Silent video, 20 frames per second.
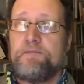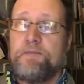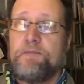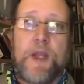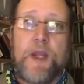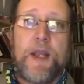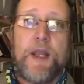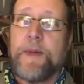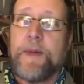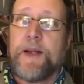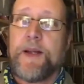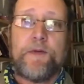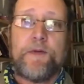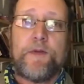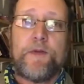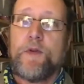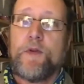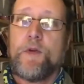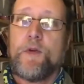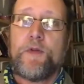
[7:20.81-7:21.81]
in a matter of
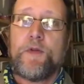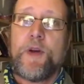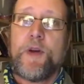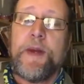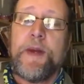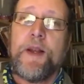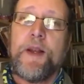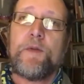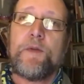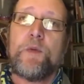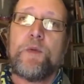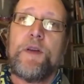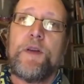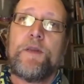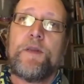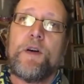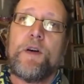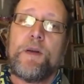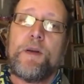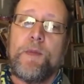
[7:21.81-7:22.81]
2 or 3 minutes what its
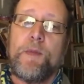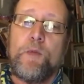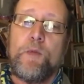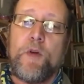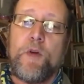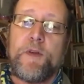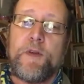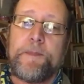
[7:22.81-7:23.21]
argument was.